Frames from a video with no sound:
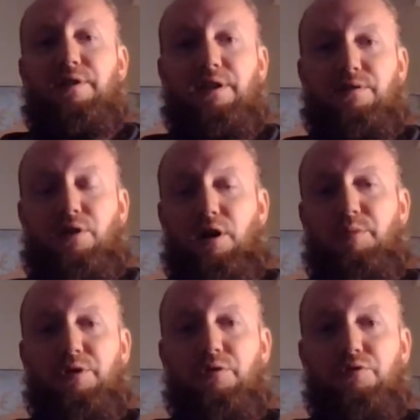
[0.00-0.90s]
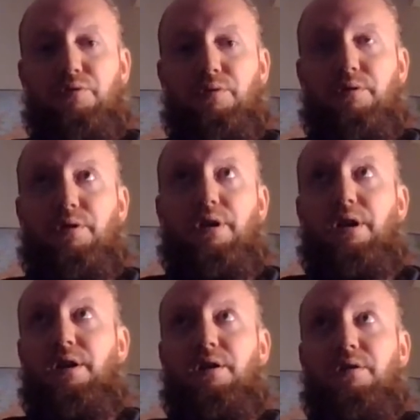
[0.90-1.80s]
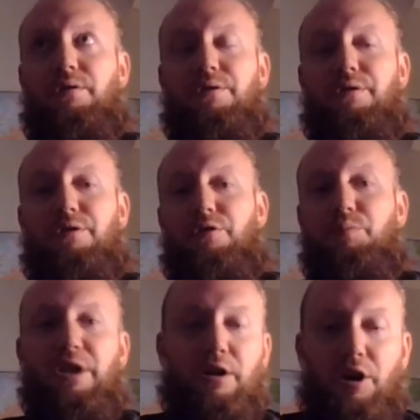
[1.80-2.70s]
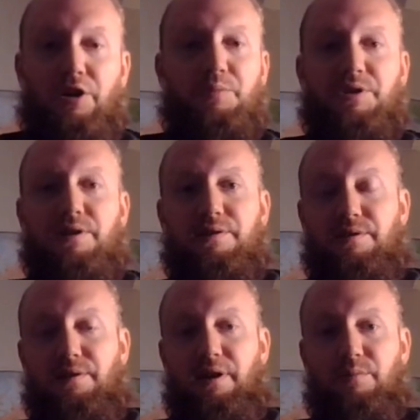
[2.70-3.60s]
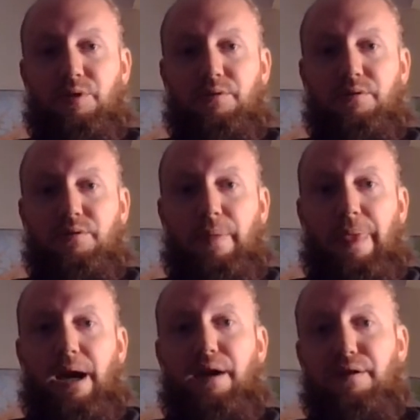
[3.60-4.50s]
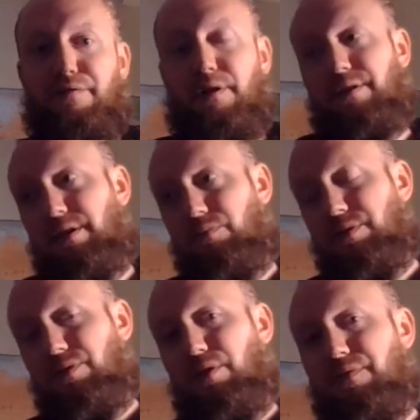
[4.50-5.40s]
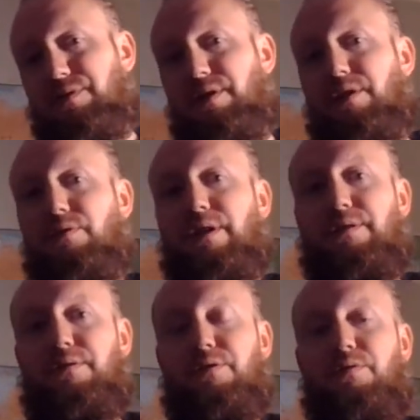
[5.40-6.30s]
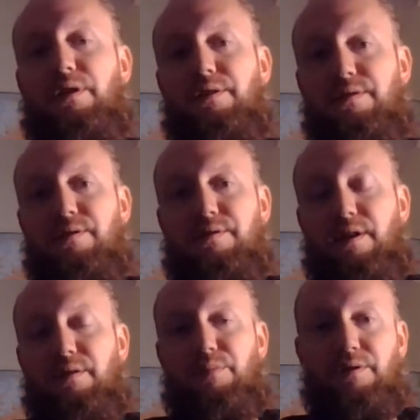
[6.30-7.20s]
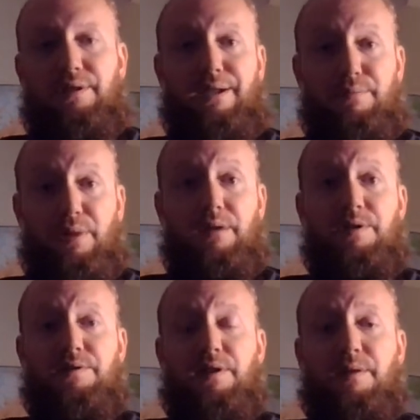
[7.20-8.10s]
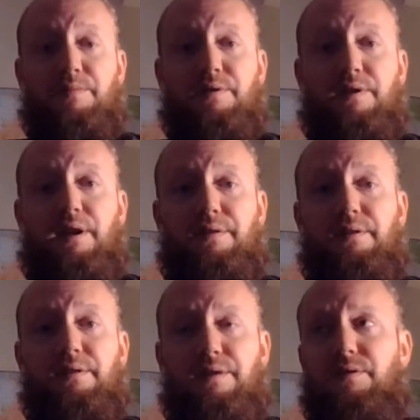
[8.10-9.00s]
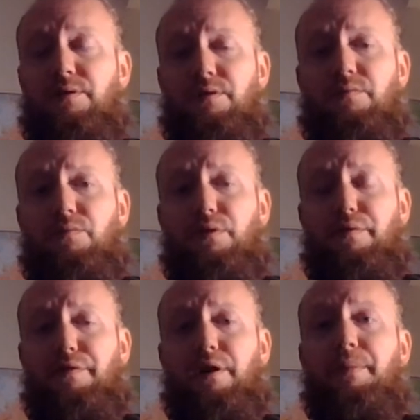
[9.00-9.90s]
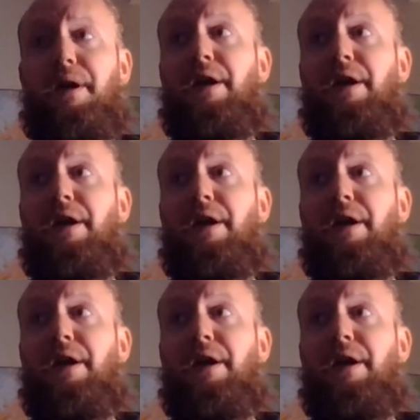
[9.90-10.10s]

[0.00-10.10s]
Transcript: thing as carbon neutral or being 100% sustainable. I had a friend that would often say you get to sustainability in baby steps. And I think that's a good rule of thumb.